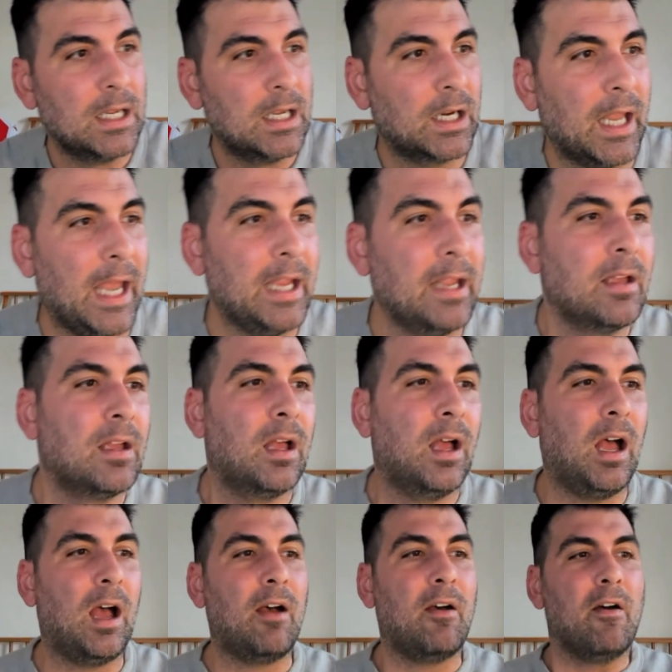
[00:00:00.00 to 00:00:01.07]
Okay.
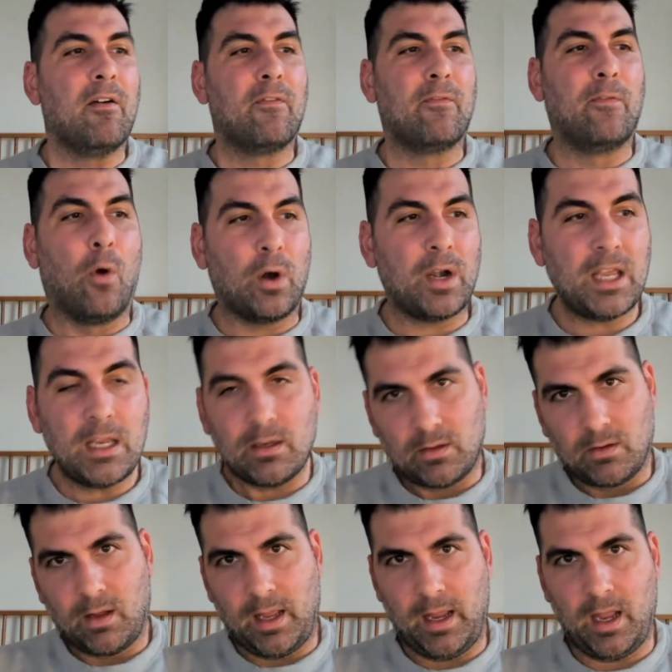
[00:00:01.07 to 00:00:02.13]

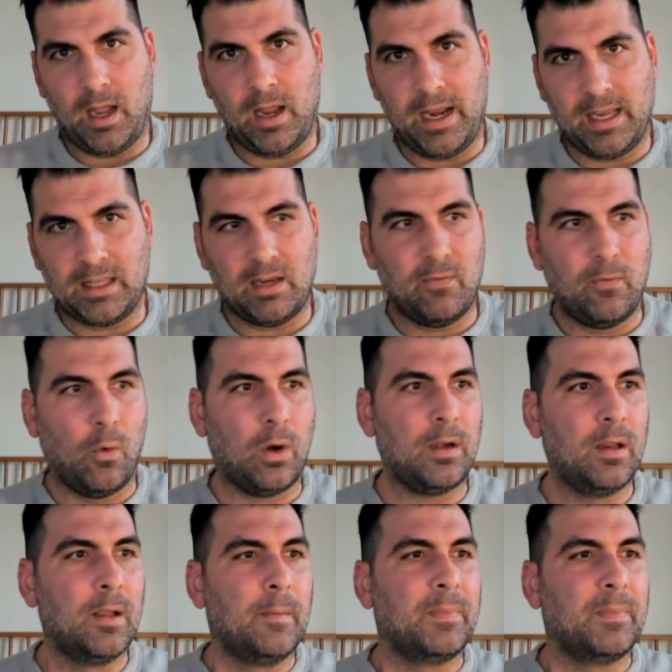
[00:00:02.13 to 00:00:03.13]
Anthony Ford